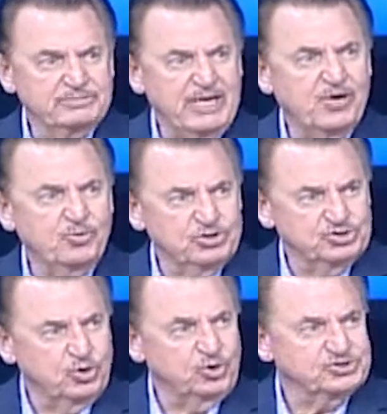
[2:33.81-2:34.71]
about
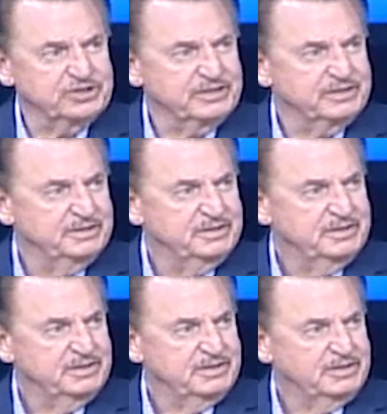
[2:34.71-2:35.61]
rejoicing.
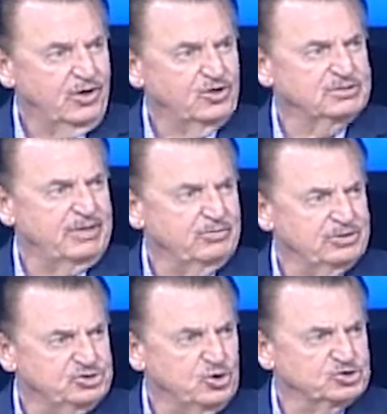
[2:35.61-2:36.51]
Talks about
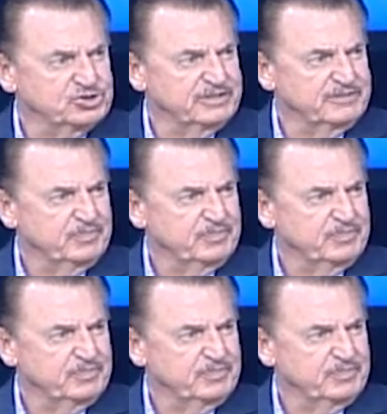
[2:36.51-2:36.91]
rejoicing.